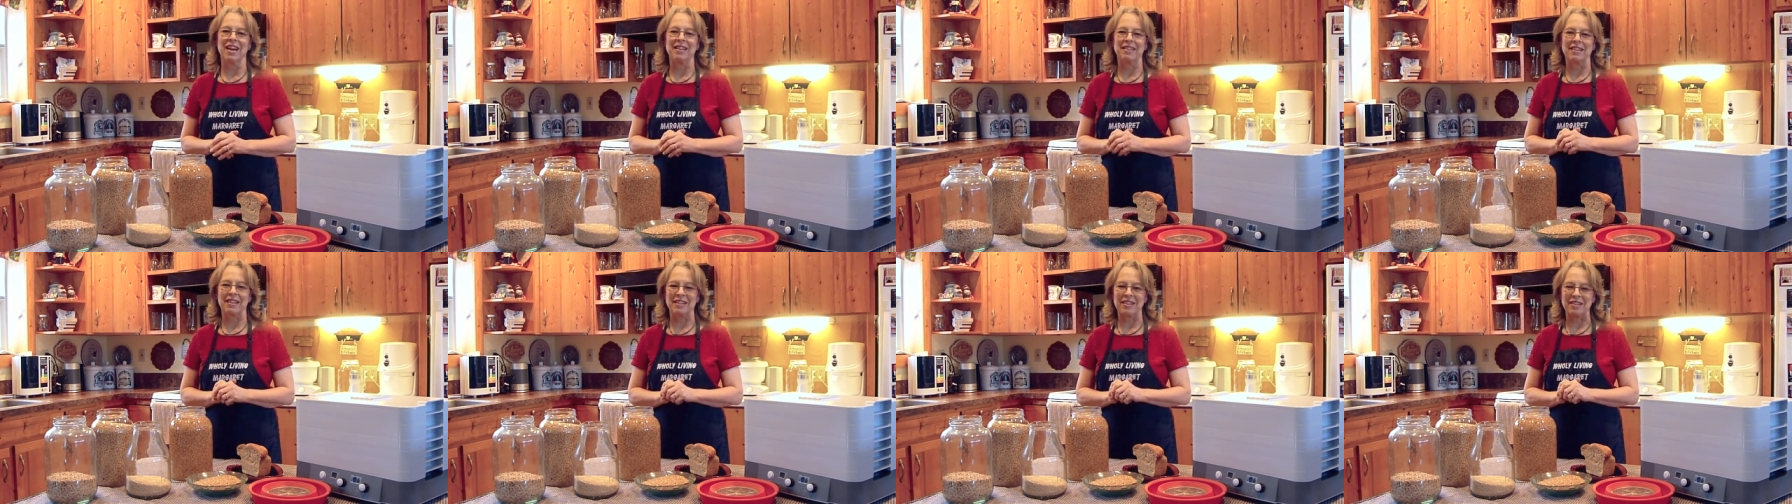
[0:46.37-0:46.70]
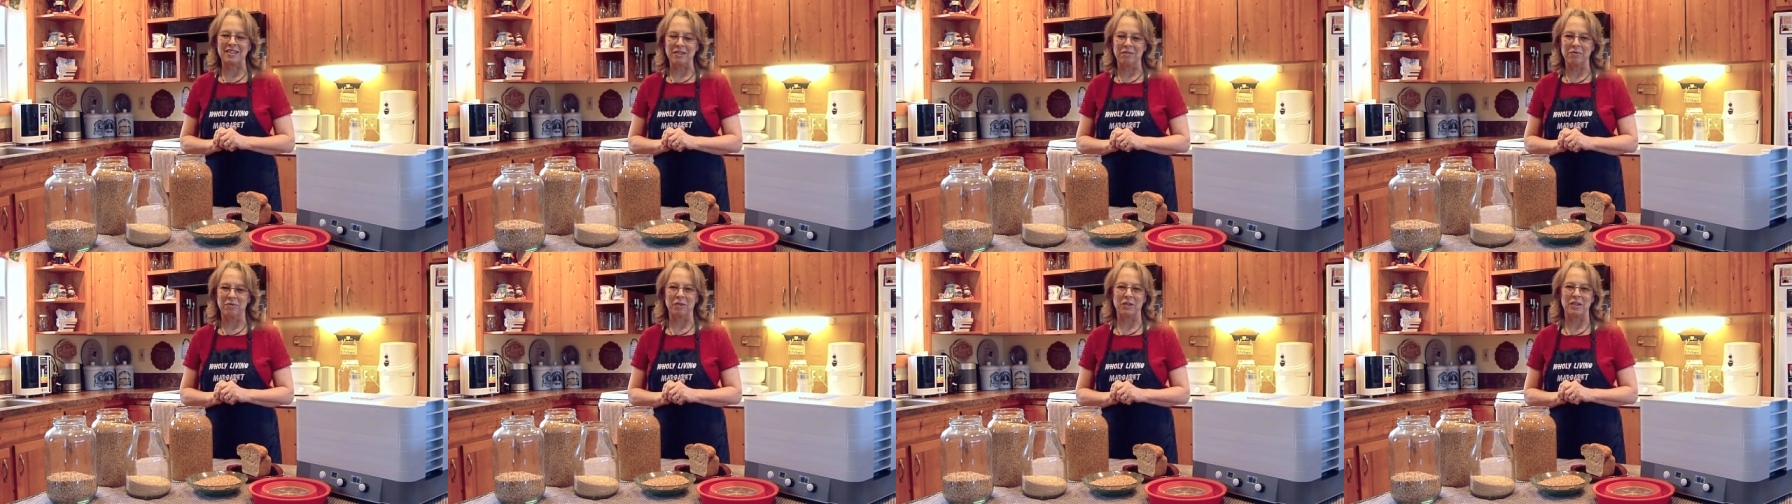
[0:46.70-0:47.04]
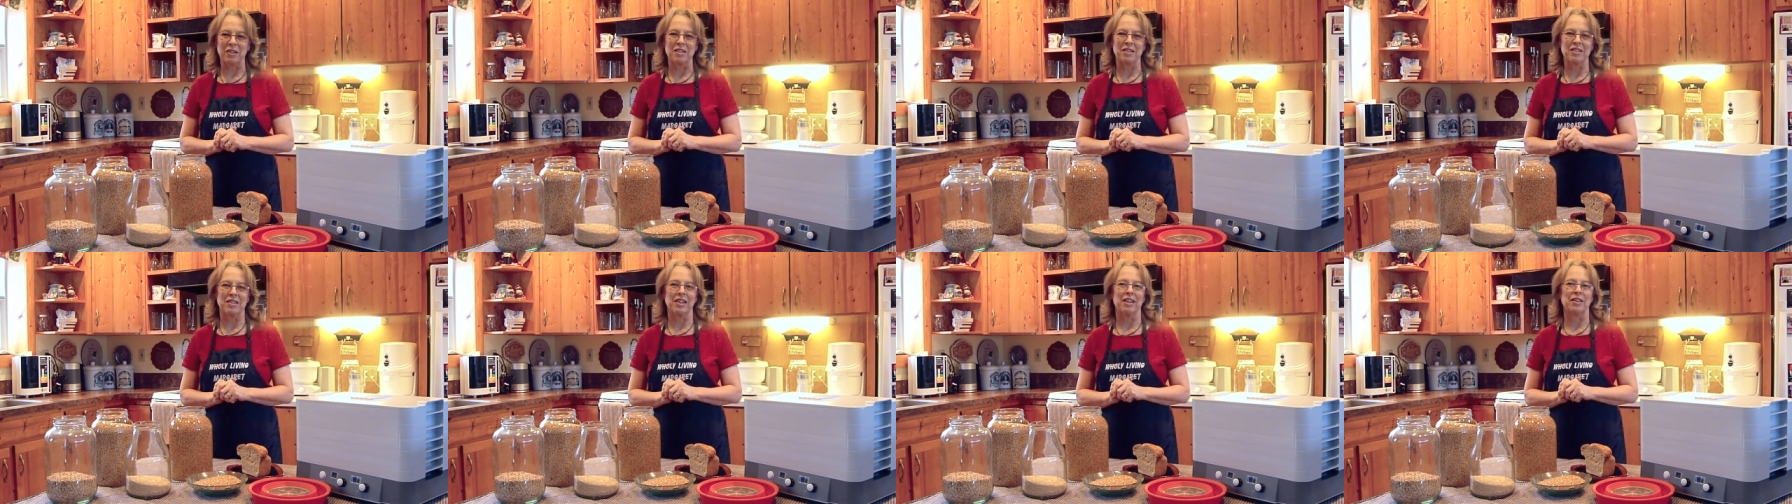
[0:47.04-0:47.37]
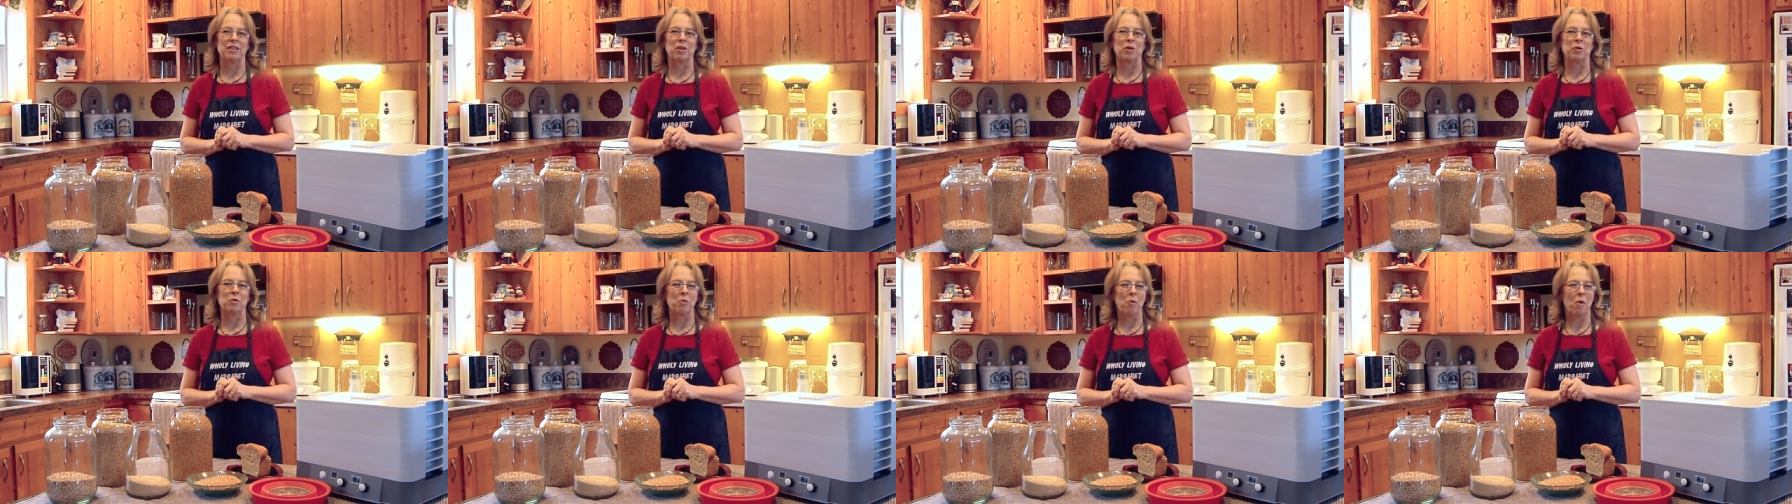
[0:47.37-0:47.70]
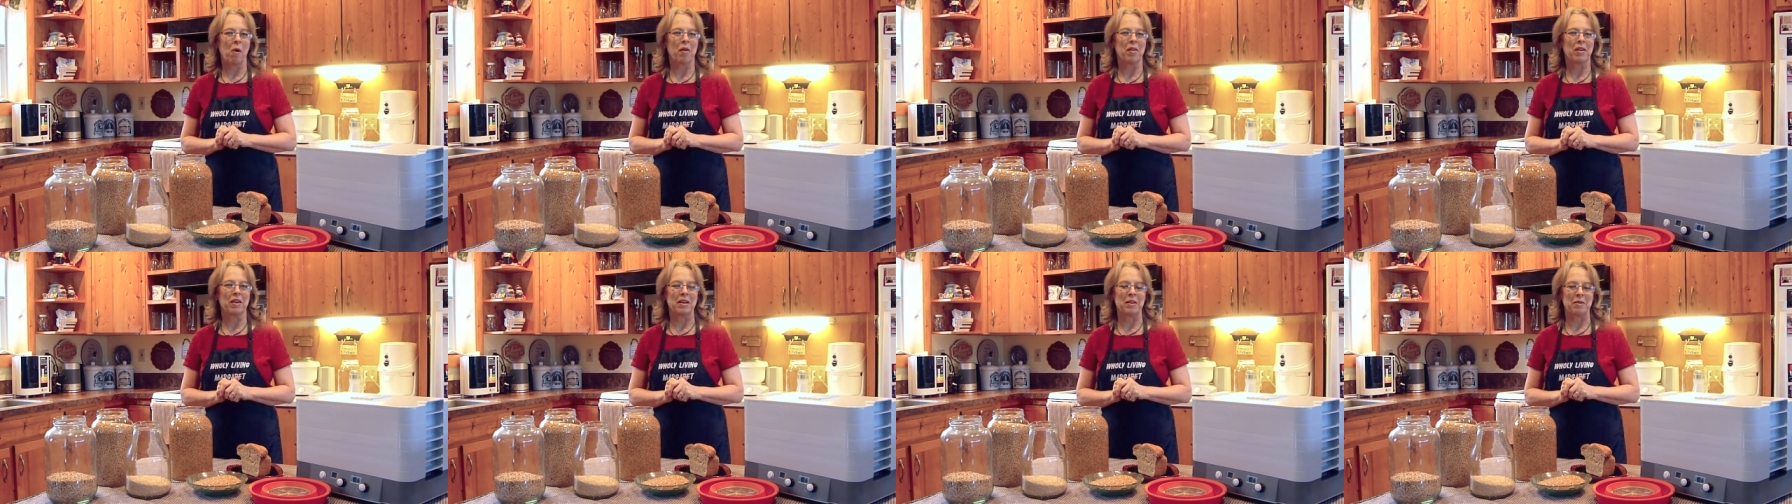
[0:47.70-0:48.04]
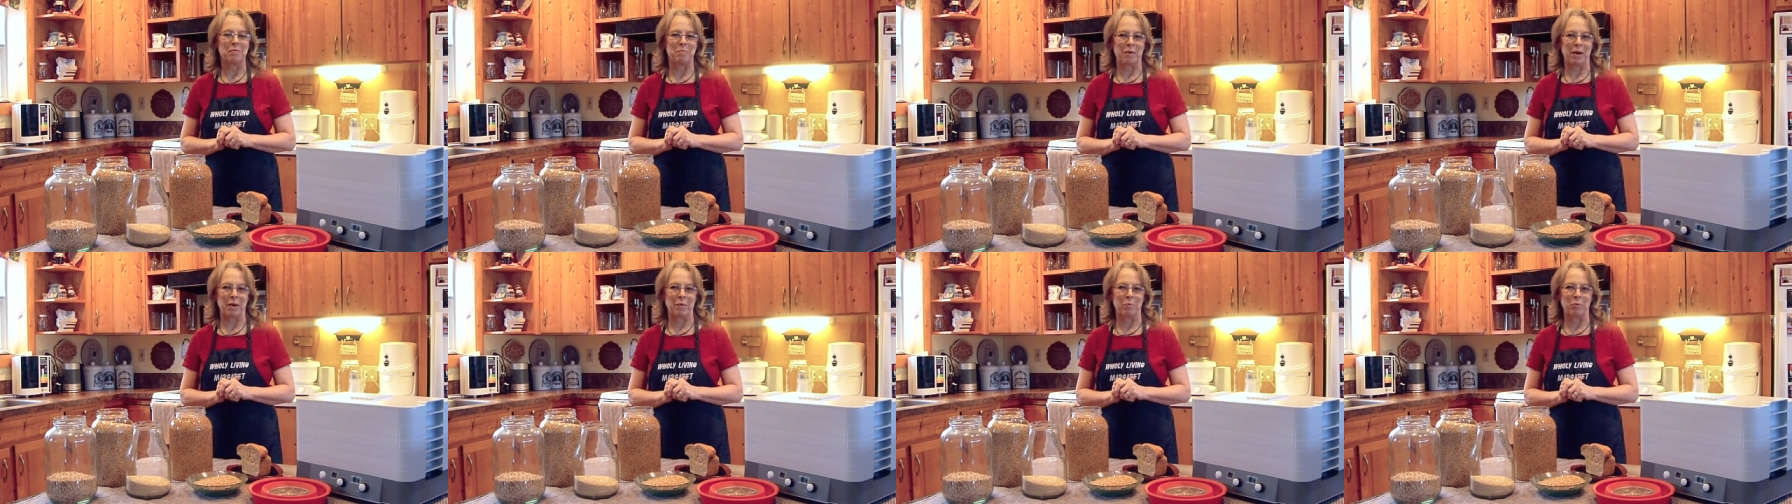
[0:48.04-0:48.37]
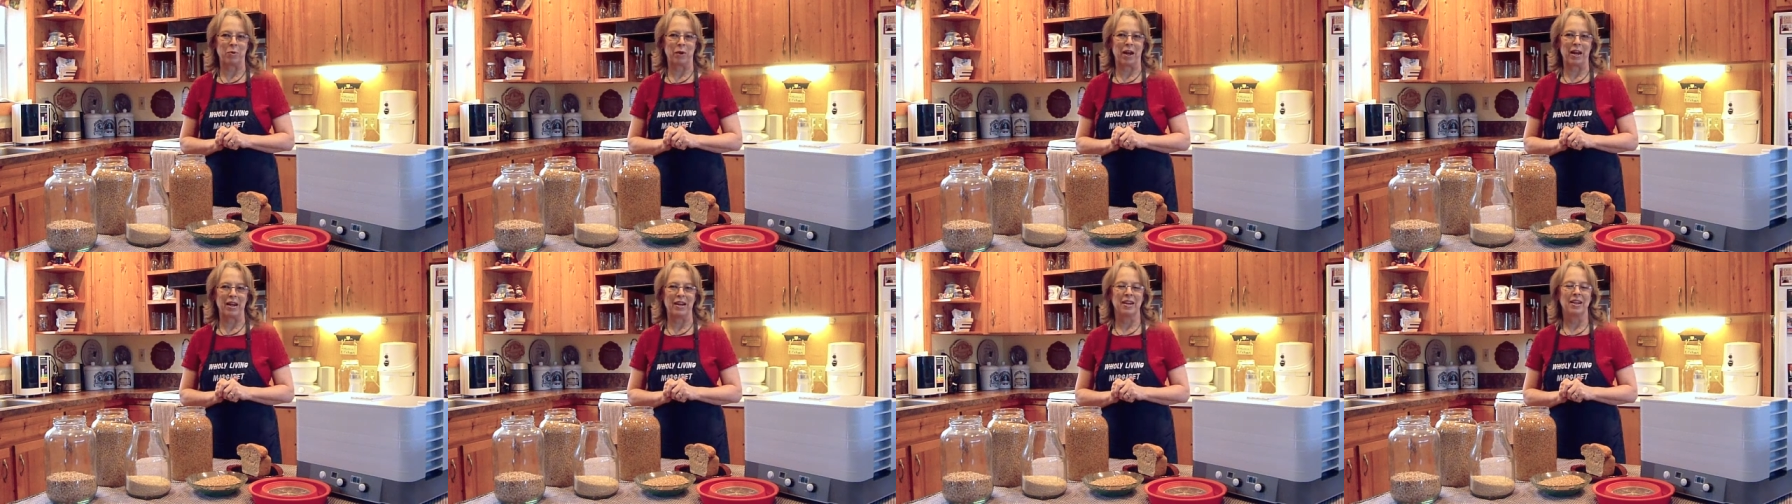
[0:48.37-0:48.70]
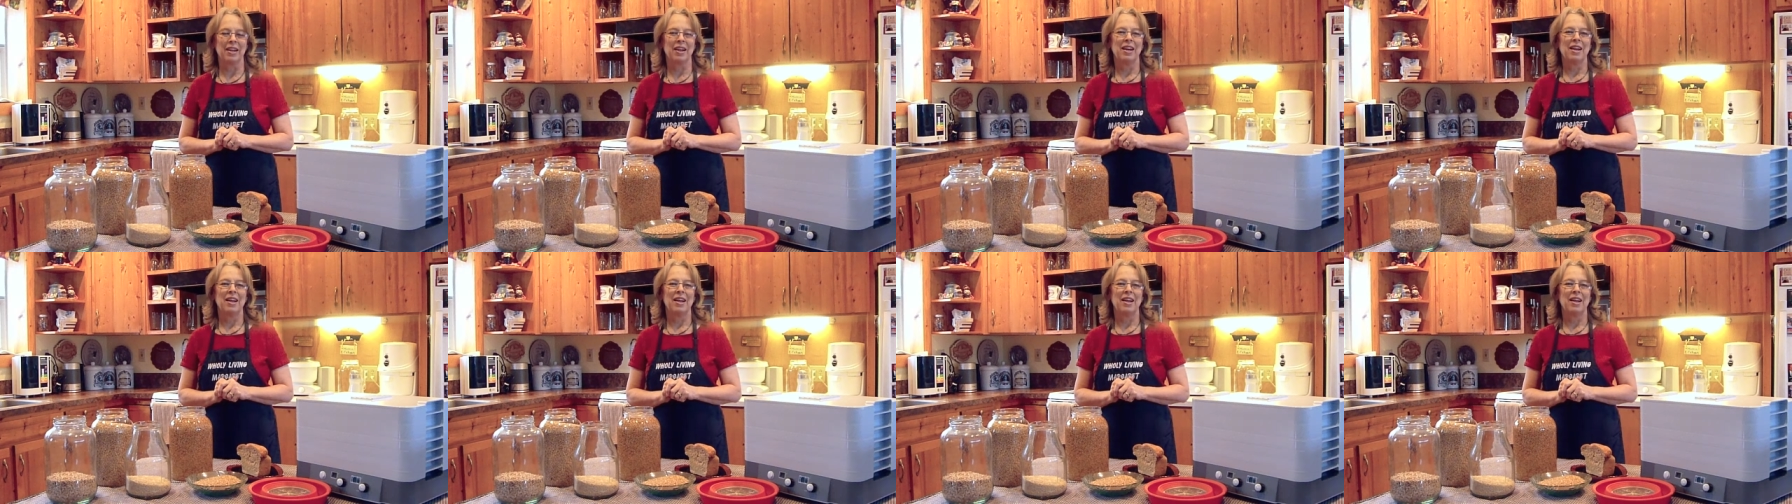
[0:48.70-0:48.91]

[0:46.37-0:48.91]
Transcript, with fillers: at the difference in the quality of my bread